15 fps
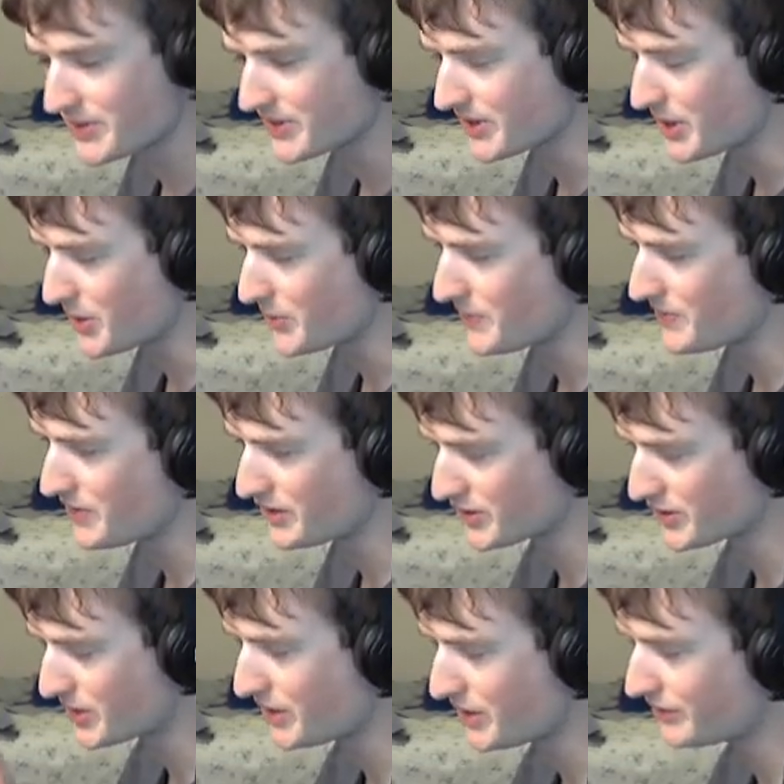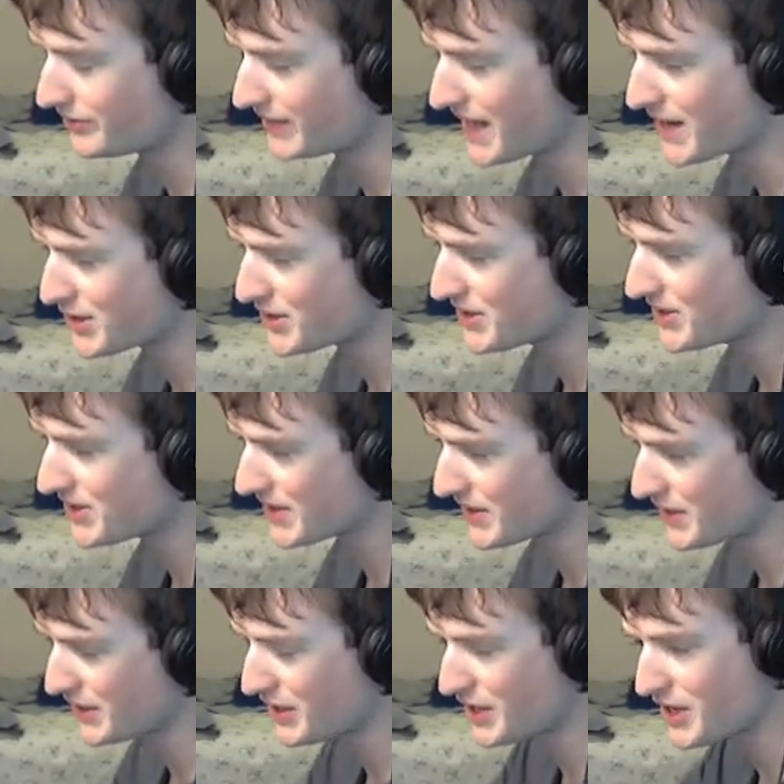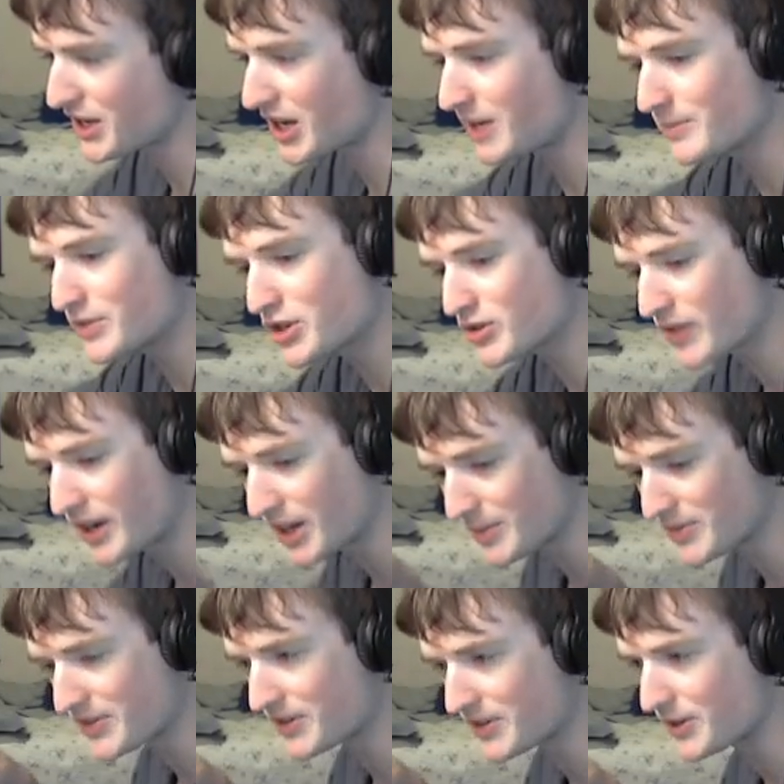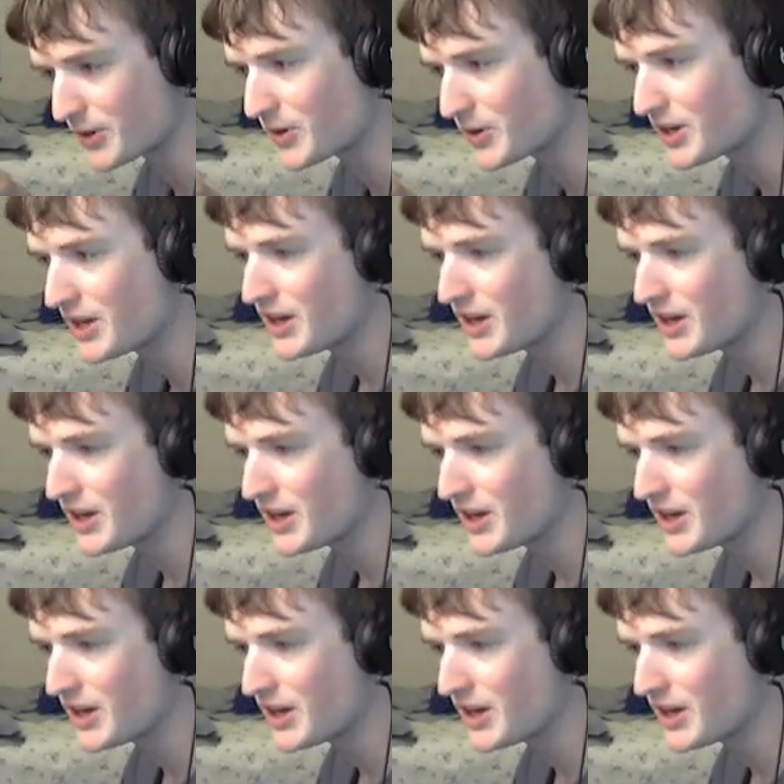so the screen flashes, and then he comes straight up to you